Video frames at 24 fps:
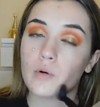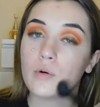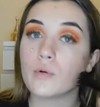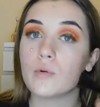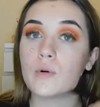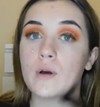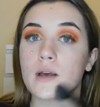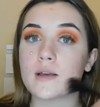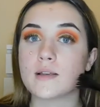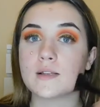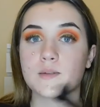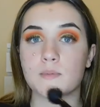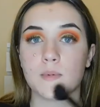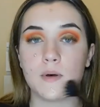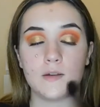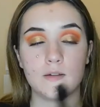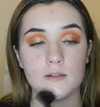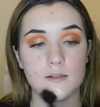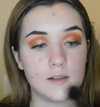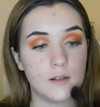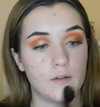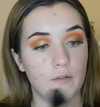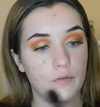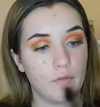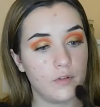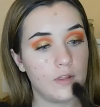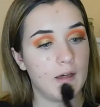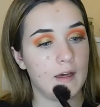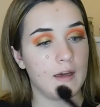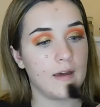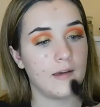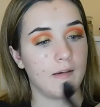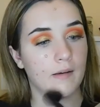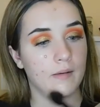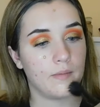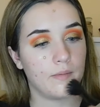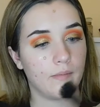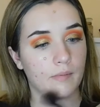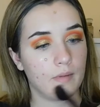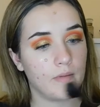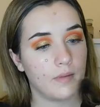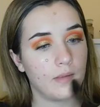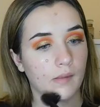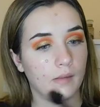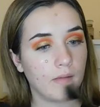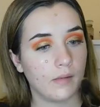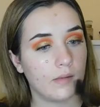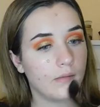Oh, it smells lovely.
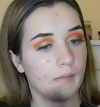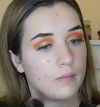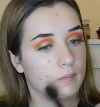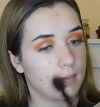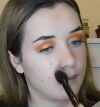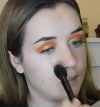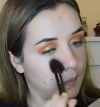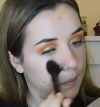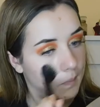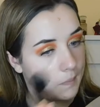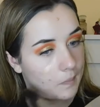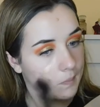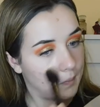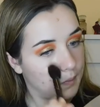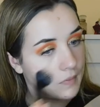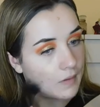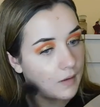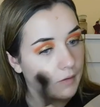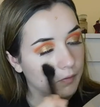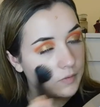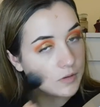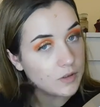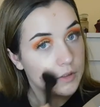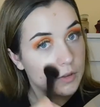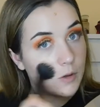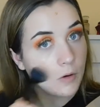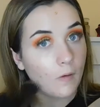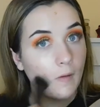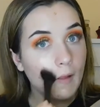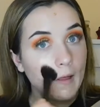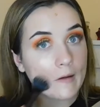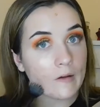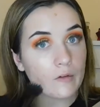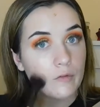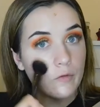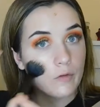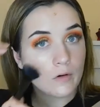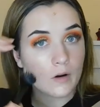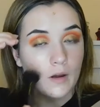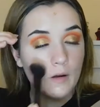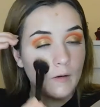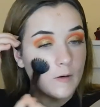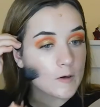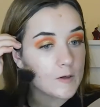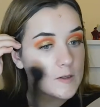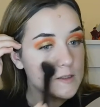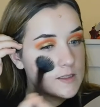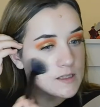If you don't like
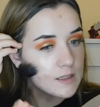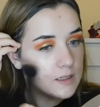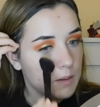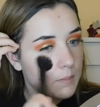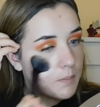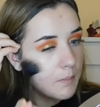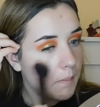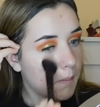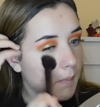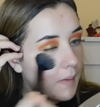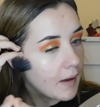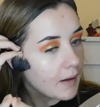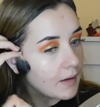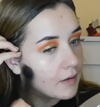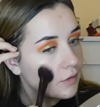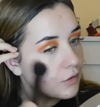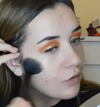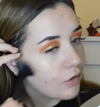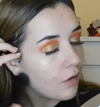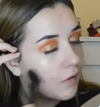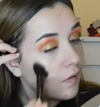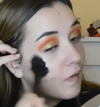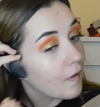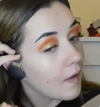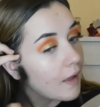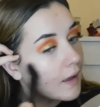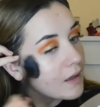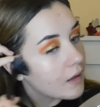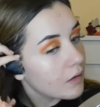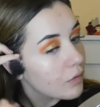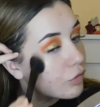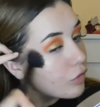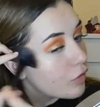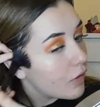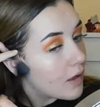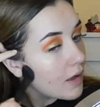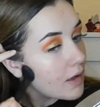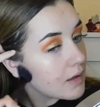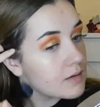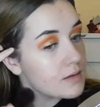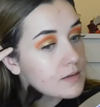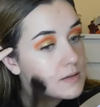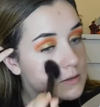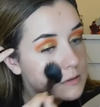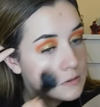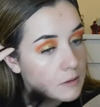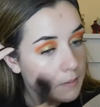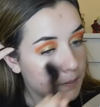fragrance, then you might not like
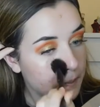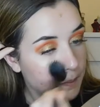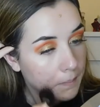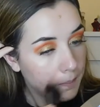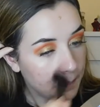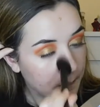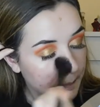this.